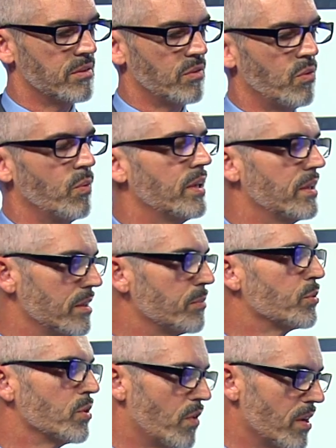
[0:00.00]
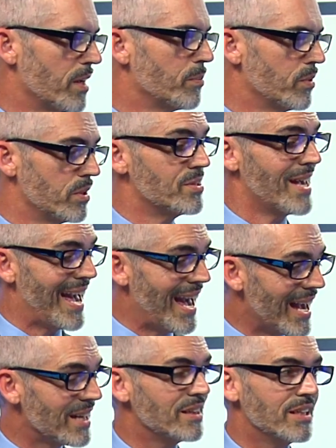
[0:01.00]
we can improve our neighborhoods
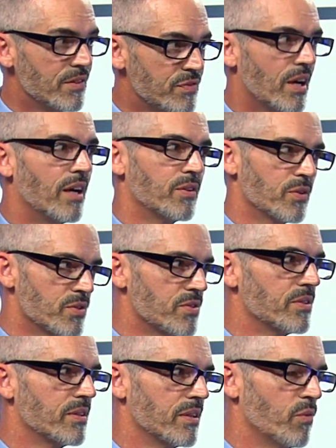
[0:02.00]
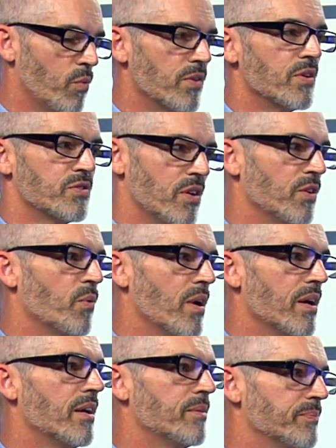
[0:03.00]
and lift others with us on the way
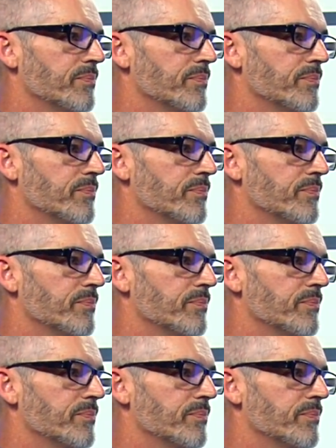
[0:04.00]
up.